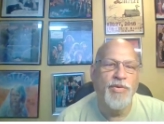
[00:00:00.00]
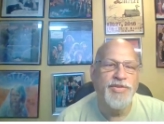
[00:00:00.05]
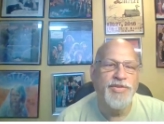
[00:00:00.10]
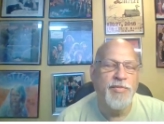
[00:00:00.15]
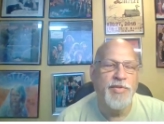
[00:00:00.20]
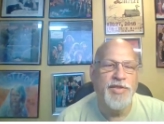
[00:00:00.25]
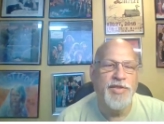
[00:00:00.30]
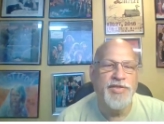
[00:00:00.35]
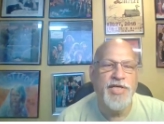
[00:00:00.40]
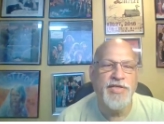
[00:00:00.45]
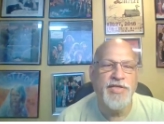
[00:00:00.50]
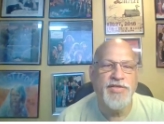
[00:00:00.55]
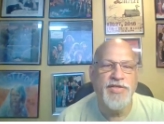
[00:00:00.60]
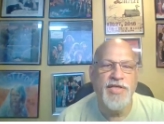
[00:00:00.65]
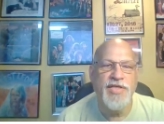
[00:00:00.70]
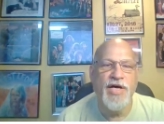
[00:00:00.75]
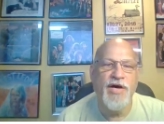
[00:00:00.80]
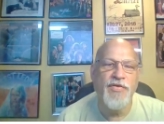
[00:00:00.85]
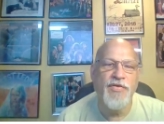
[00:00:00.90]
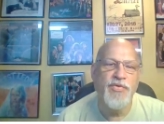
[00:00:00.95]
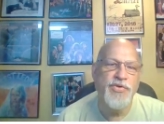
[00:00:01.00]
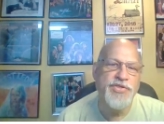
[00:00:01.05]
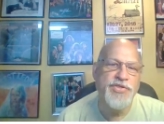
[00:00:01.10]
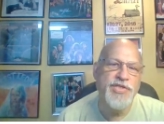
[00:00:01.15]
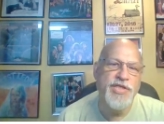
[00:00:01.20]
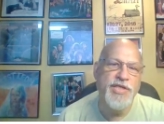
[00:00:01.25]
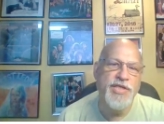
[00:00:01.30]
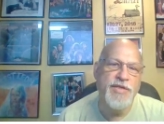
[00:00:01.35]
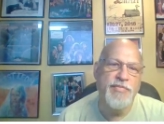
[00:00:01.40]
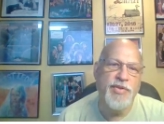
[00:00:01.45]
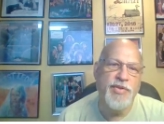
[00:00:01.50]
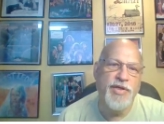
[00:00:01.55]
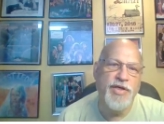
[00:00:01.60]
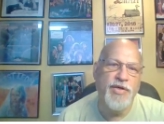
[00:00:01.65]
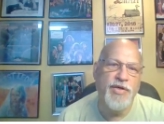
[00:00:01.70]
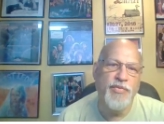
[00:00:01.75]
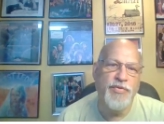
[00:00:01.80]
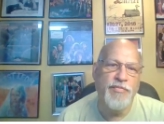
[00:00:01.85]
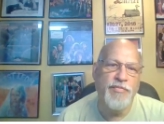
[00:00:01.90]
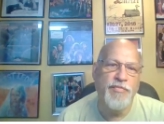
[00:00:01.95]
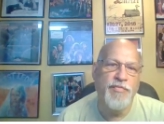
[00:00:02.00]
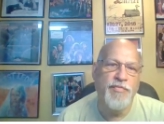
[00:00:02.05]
I was able to test the other CD player